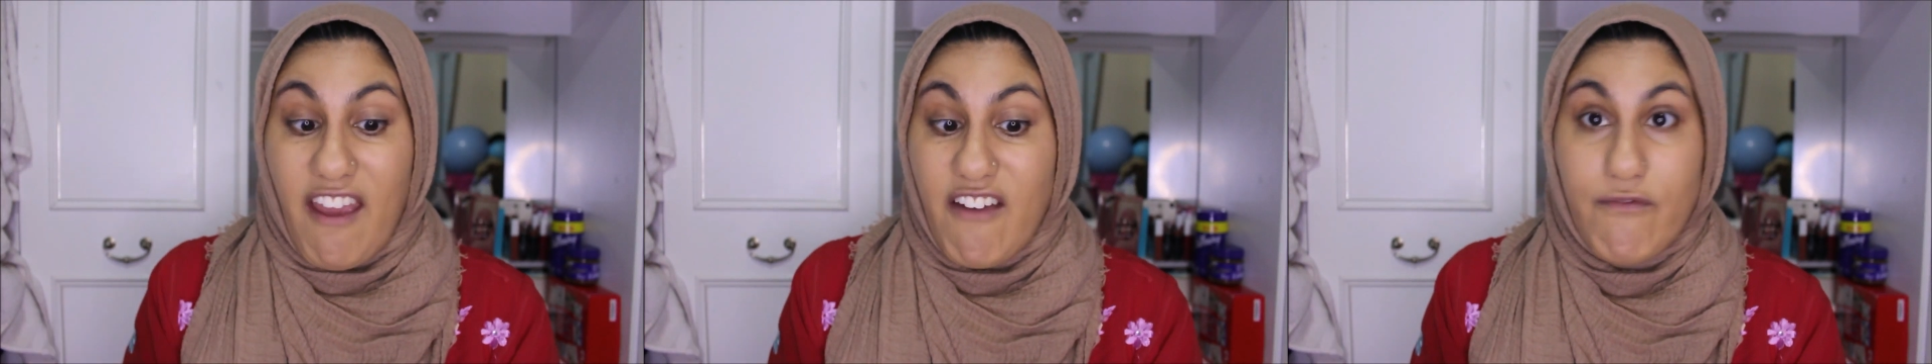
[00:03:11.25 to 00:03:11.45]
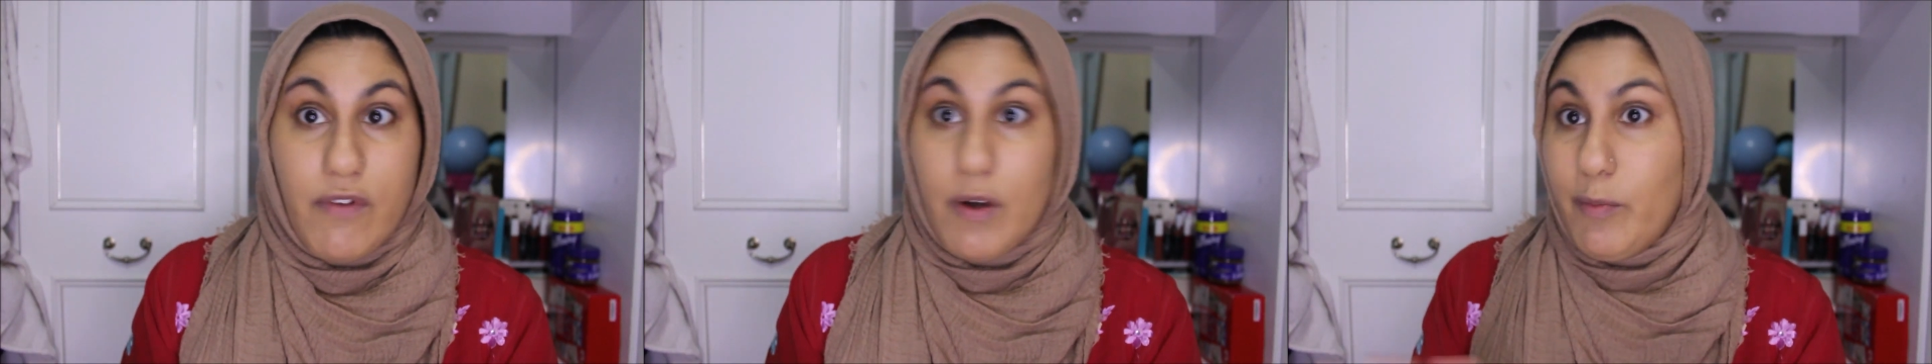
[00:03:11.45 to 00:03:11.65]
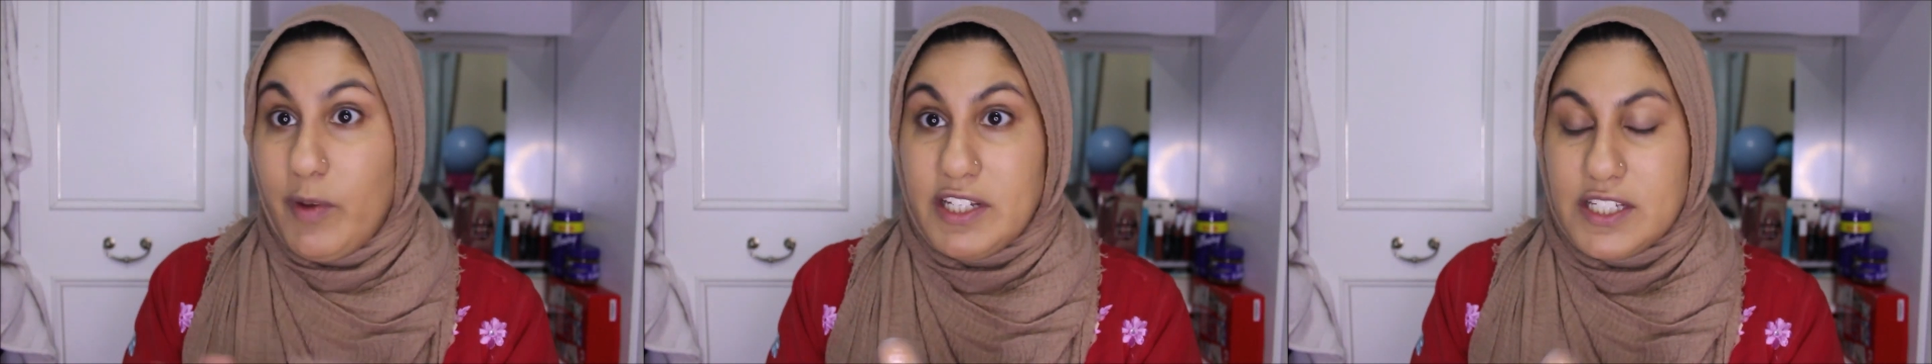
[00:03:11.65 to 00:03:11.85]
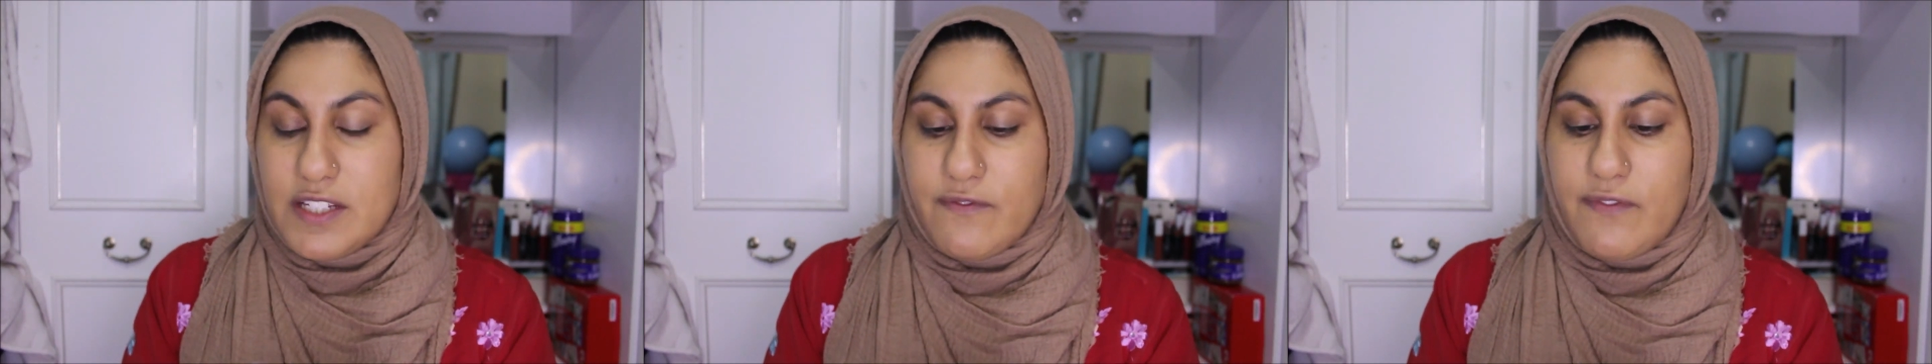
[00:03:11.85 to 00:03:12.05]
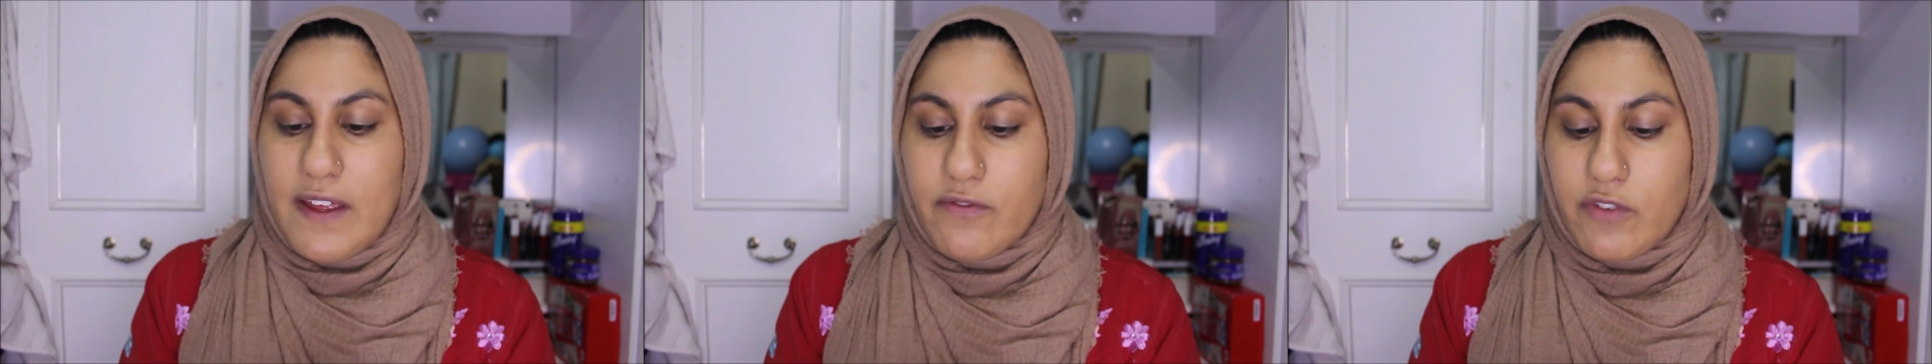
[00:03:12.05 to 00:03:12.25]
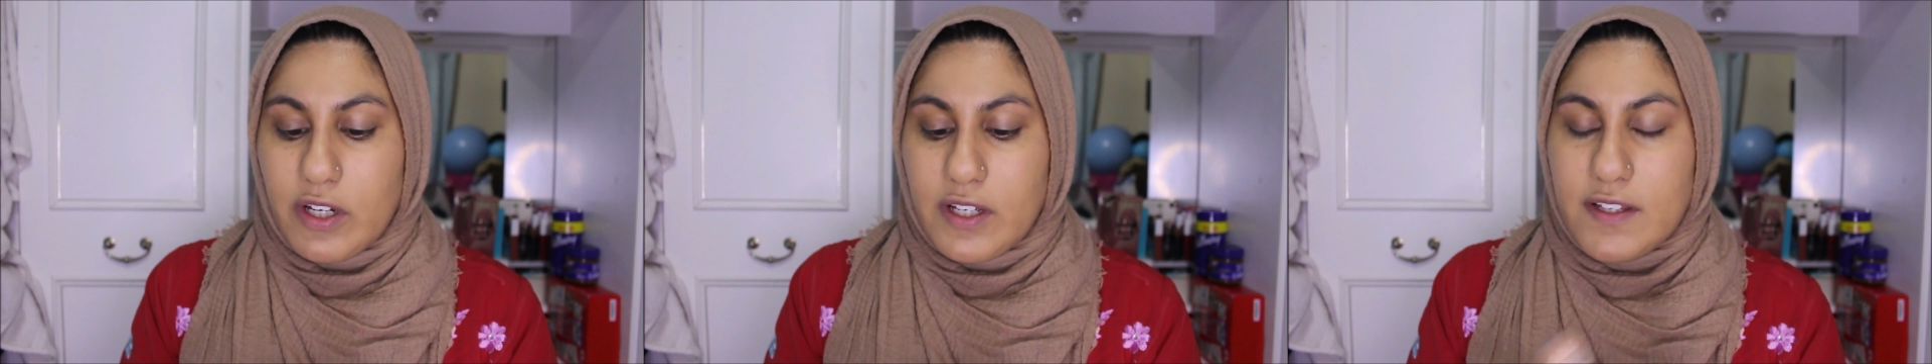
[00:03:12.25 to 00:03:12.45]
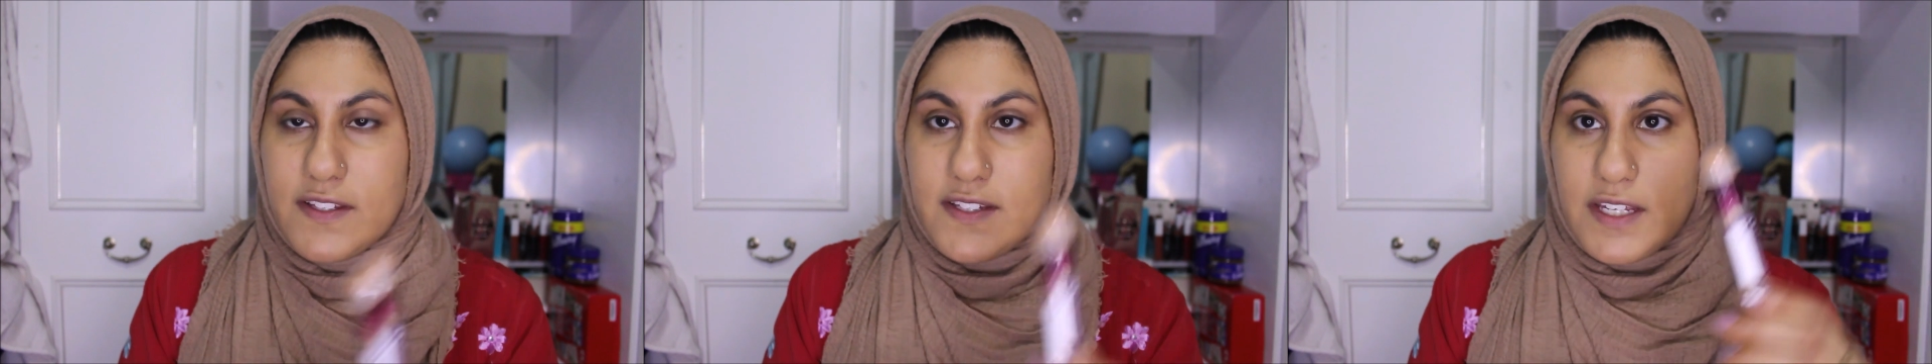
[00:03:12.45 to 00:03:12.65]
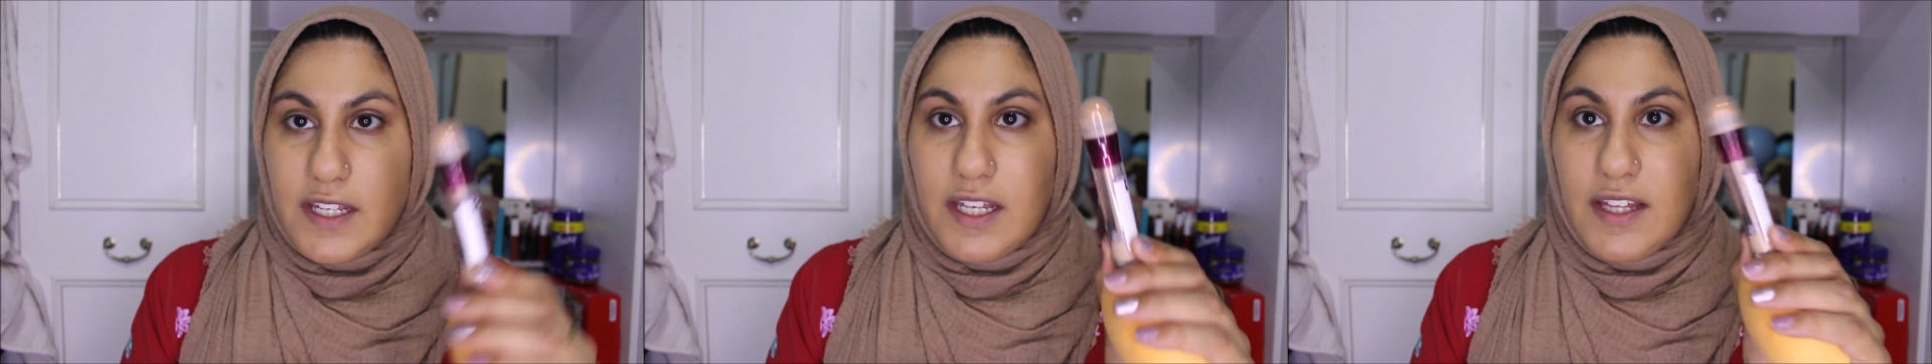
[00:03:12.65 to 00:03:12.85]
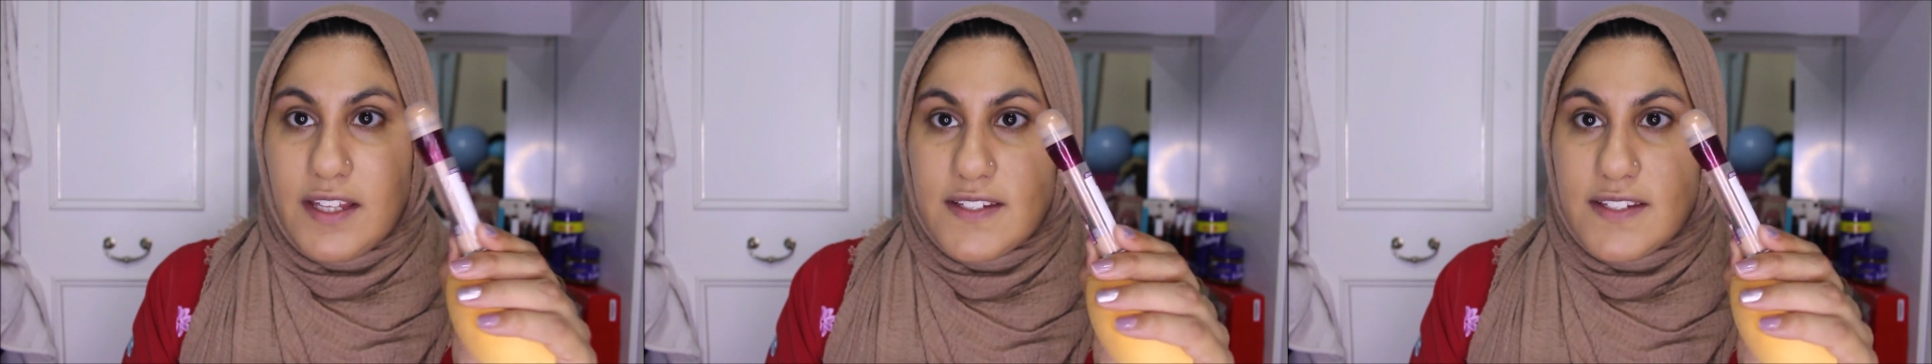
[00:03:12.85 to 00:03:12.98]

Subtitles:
everybody's favourite concealer.